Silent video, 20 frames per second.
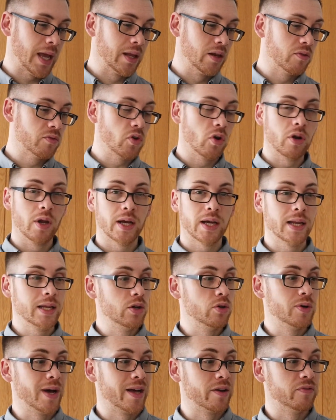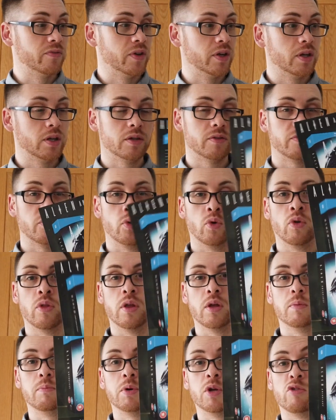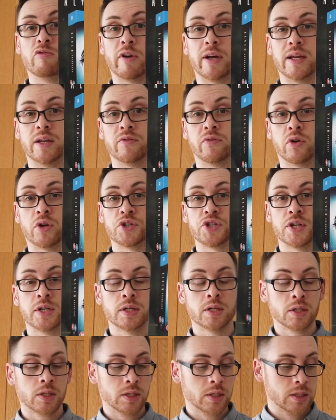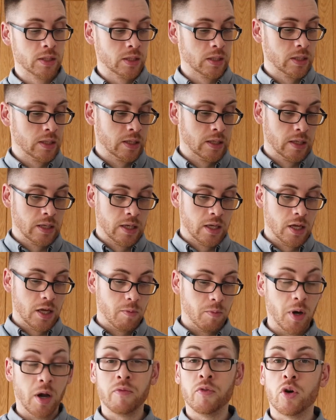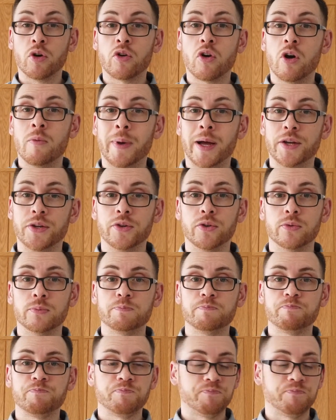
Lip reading: and I've got like a little advert for the Blu-ray anthology, but I've not got a manual.